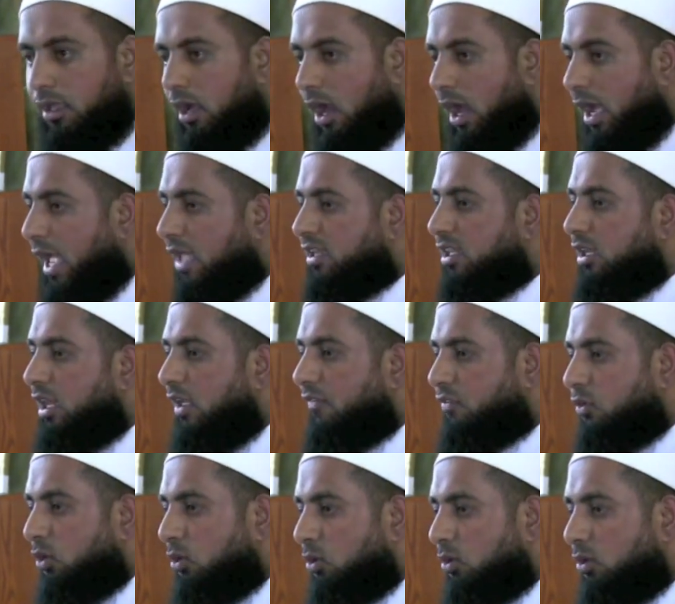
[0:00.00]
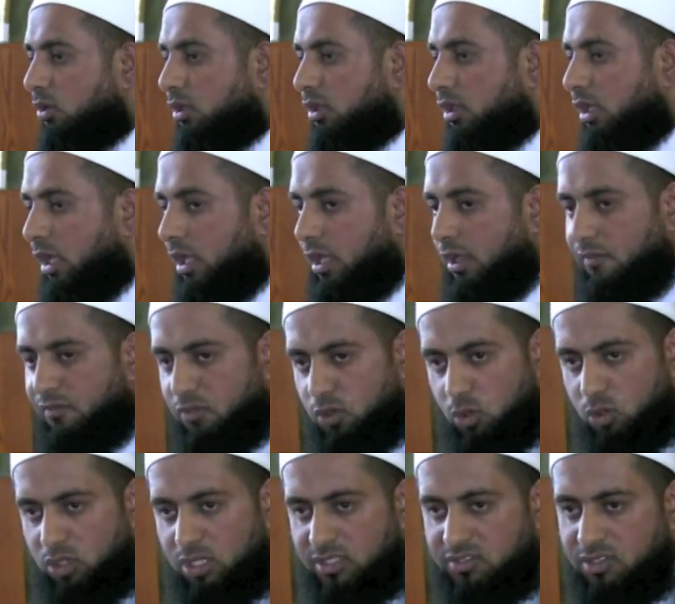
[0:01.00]
I had a nephew a few
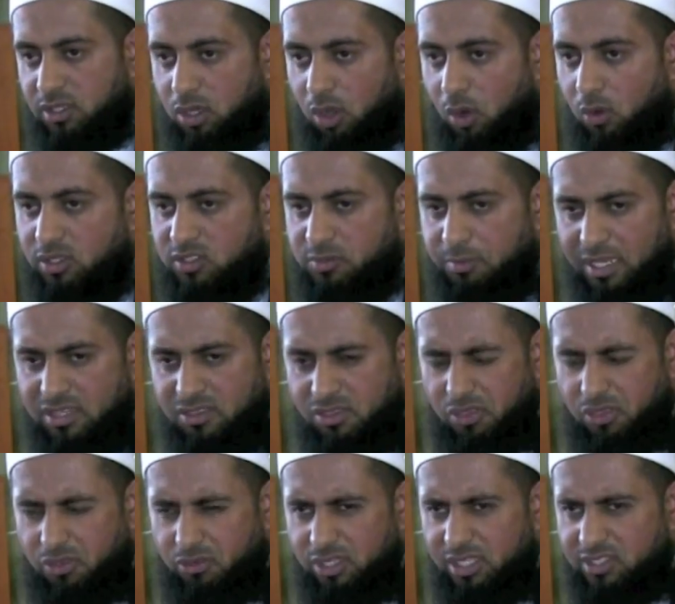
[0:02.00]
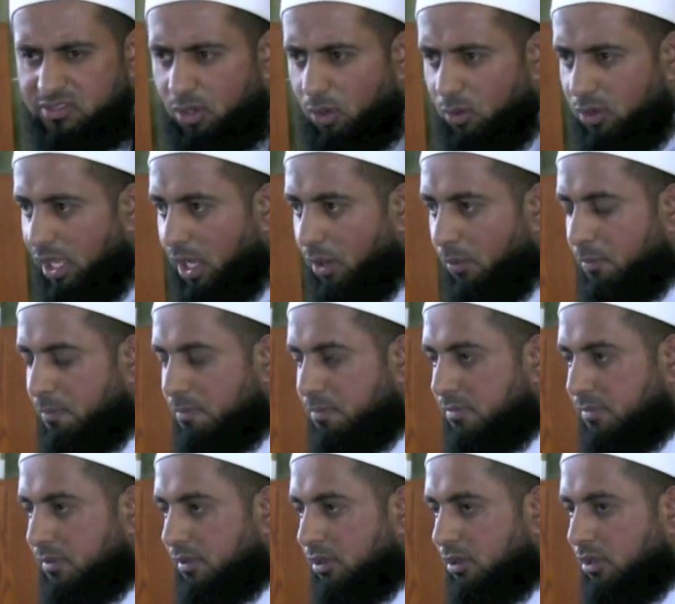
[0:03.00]
years ago, about 3 years old
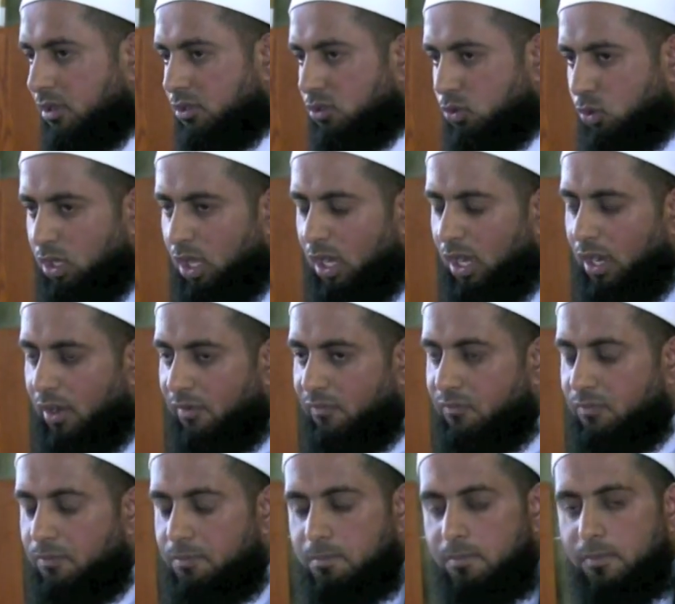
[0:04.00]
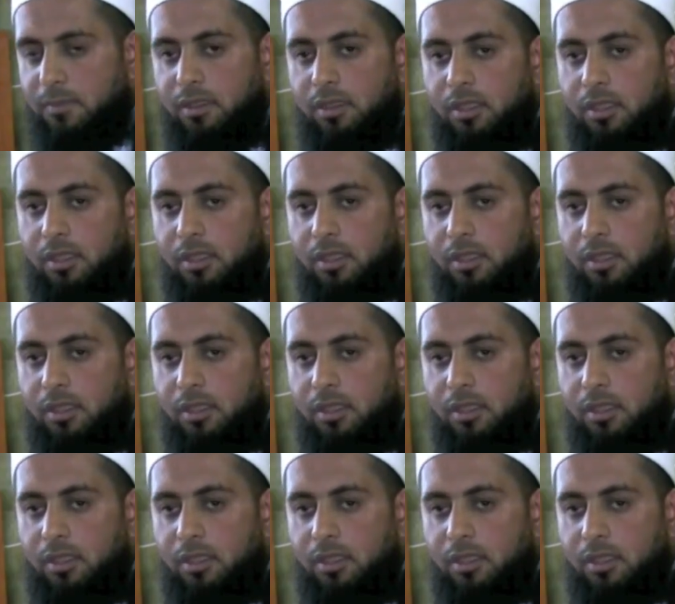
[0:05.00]
now, 2.5.